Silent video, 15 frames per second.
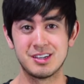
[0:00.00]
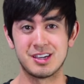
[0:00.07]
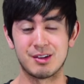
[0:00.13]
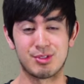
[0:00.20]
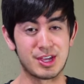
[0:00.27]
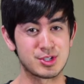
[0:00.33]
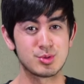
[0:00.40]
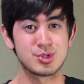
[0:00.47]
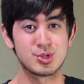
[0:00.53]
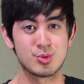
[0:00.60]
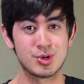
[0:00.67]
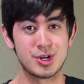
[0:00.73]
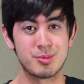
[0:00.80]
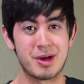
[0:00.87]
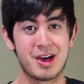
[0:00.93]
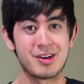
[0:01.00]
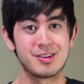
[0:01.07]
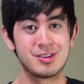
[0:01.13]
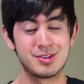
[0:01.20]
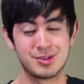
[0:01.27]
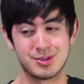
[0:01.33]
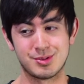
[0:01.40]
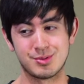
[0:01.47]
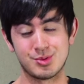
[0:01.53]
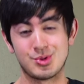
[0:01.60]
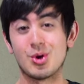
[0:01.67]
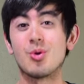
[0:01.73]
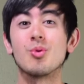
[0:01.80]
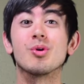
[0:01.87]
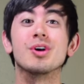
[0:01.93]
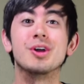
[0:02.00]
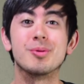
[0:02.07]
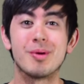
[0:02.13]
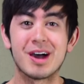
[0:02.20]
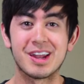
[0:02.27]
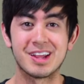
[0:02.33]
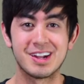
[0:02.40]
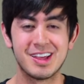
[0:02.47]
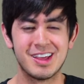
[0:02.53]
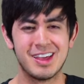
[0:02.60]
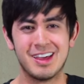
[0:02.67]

if that's what you're worried about, don't worry about it.